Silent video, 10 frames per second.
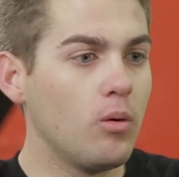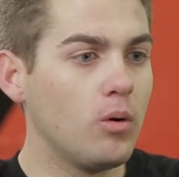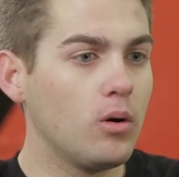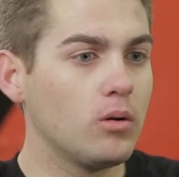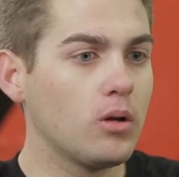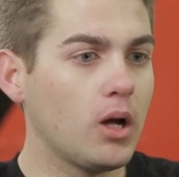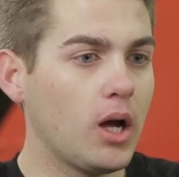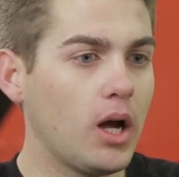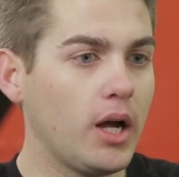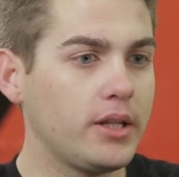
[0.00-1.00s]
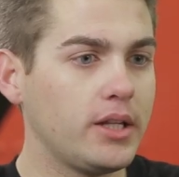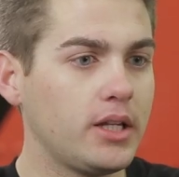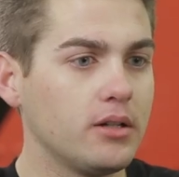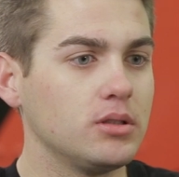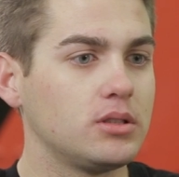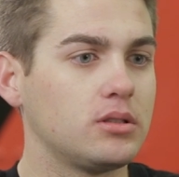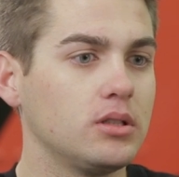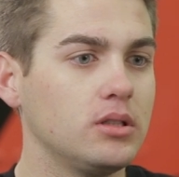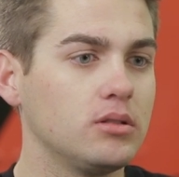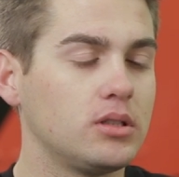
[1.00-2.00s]
Well, I think it
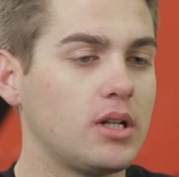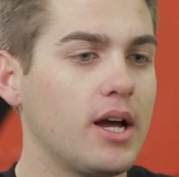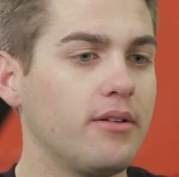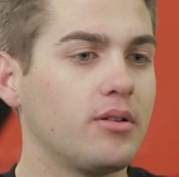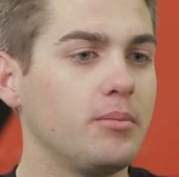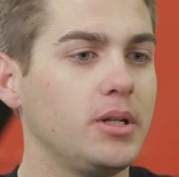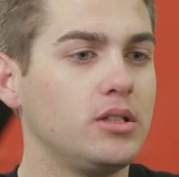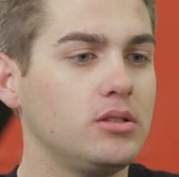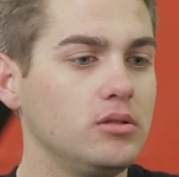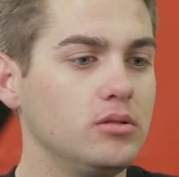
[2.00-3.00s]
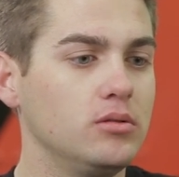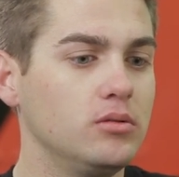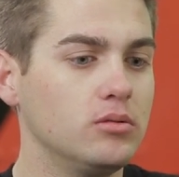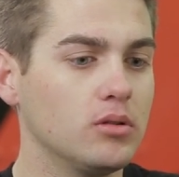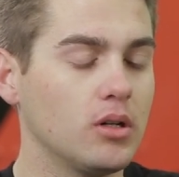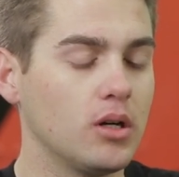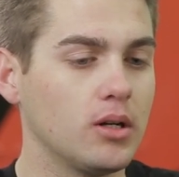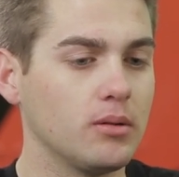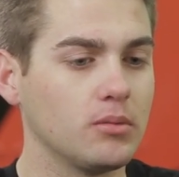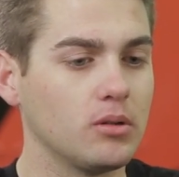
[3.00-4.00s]
was time for me
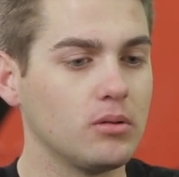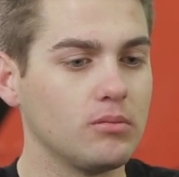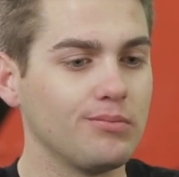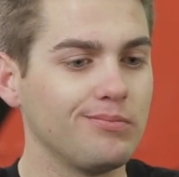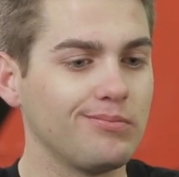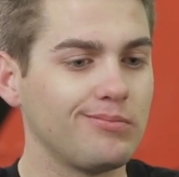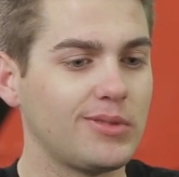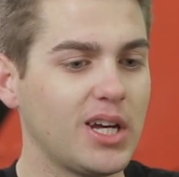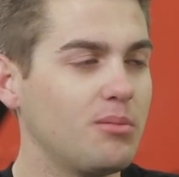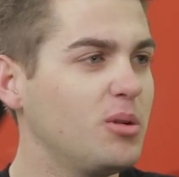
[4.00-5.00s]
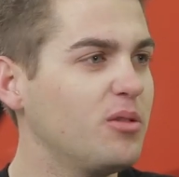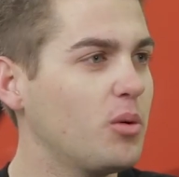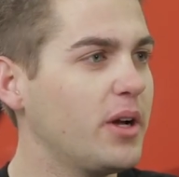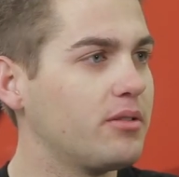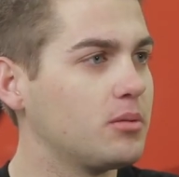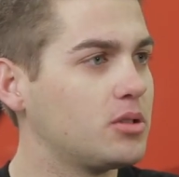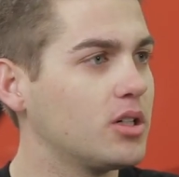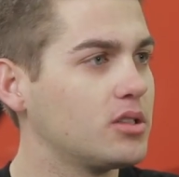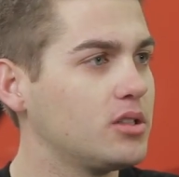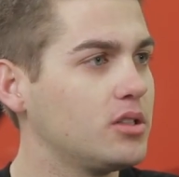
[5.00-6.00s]
to kind of move away from the
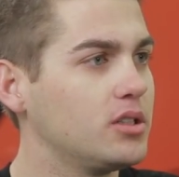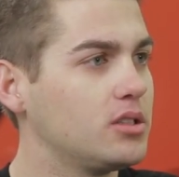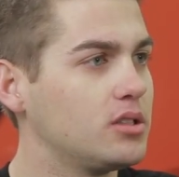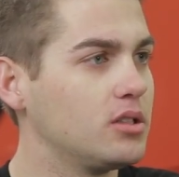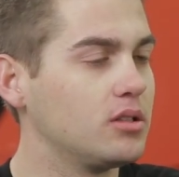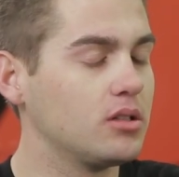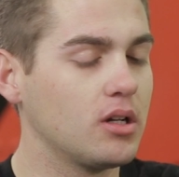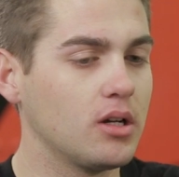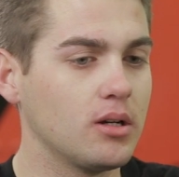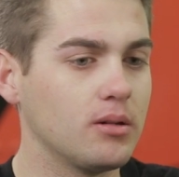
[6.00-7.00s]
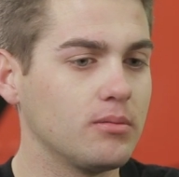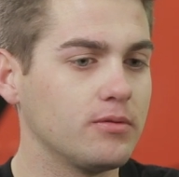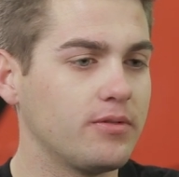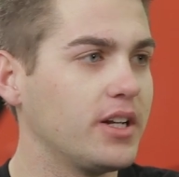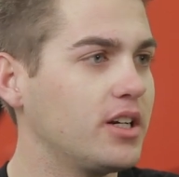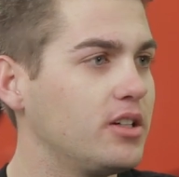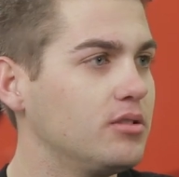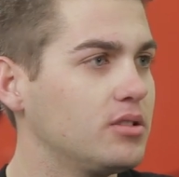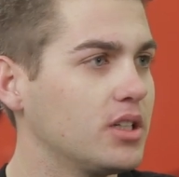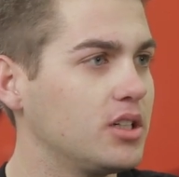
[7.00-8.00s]
truck series and find a
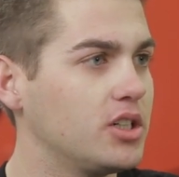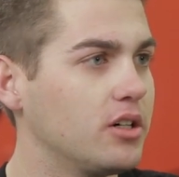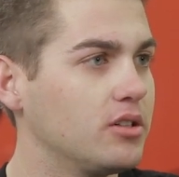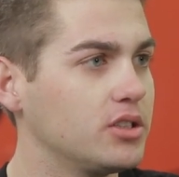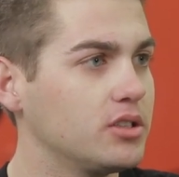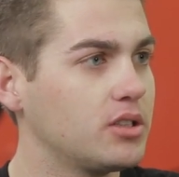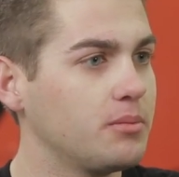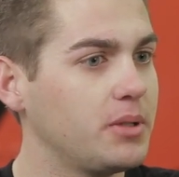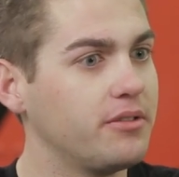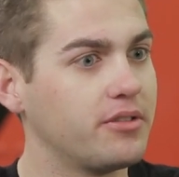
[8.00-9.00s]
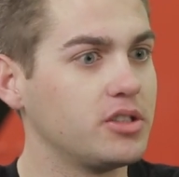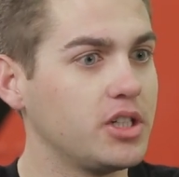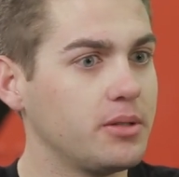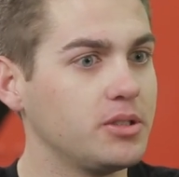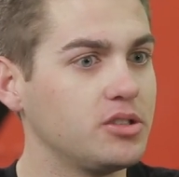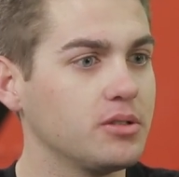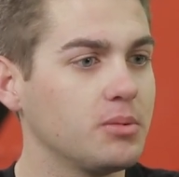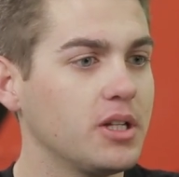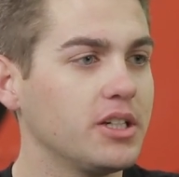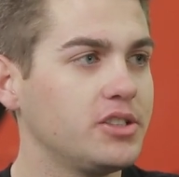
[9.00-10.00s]
new set of challenges, competing for a championship
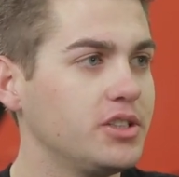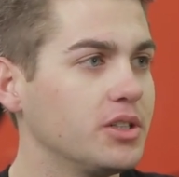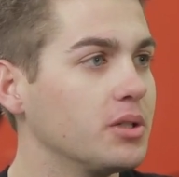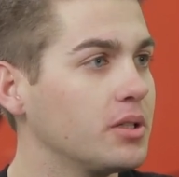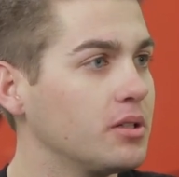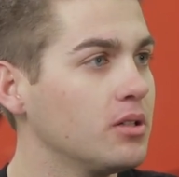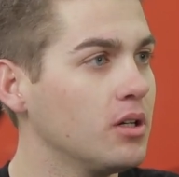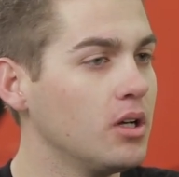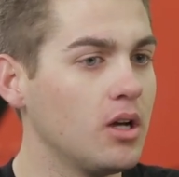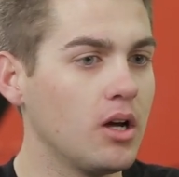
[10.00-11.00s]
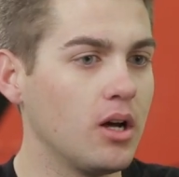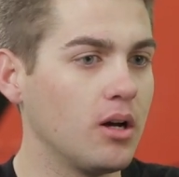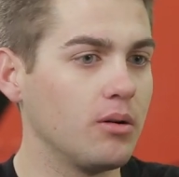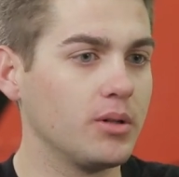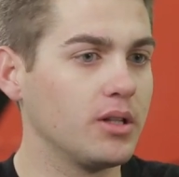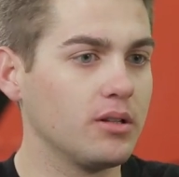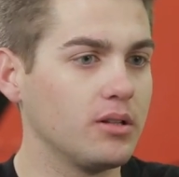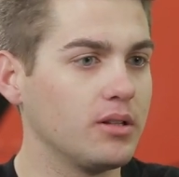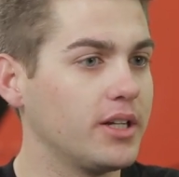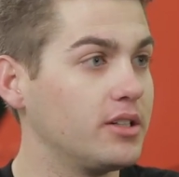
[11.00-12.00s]
last year. And we
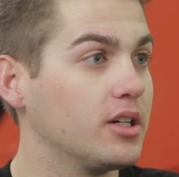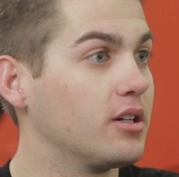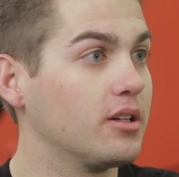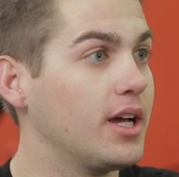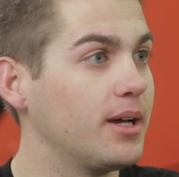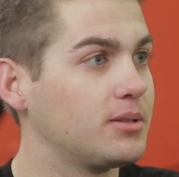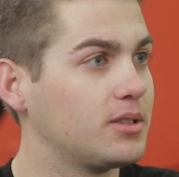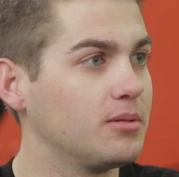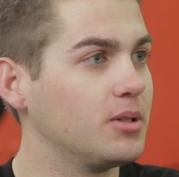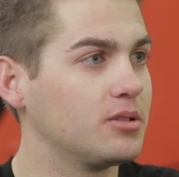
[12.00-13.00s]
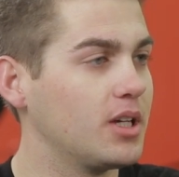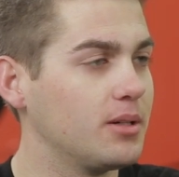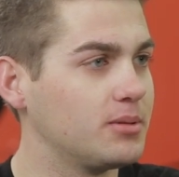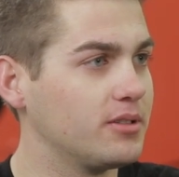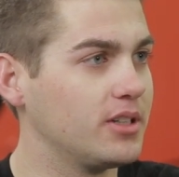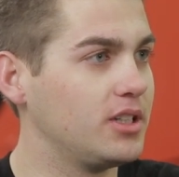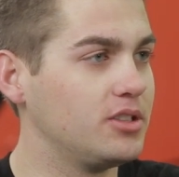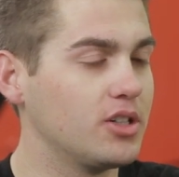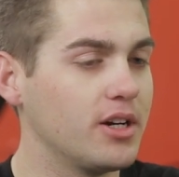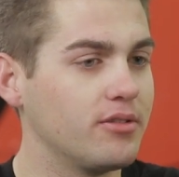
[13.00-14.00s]
led a ton of laps, the most laps of any
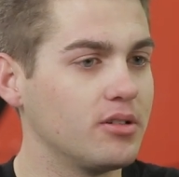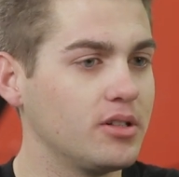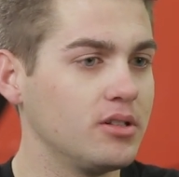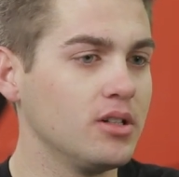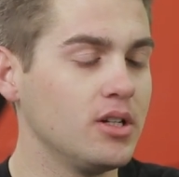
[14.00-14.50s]
driver, and